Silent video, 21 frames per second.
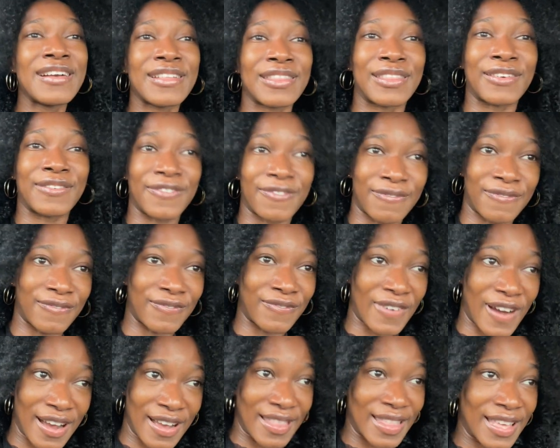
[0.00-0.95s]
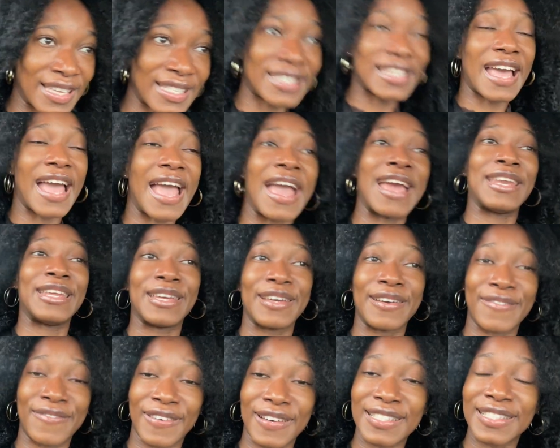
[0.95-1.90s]
The farthest any
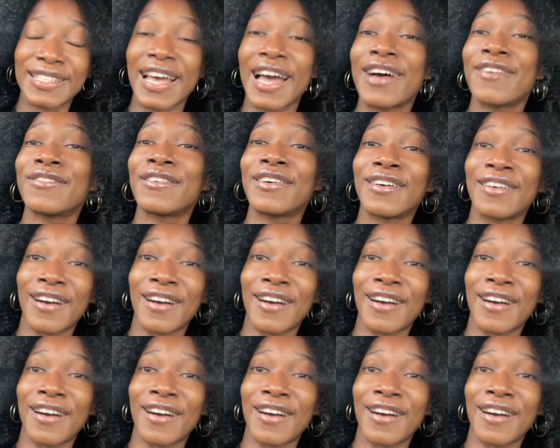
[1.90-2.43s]
of us have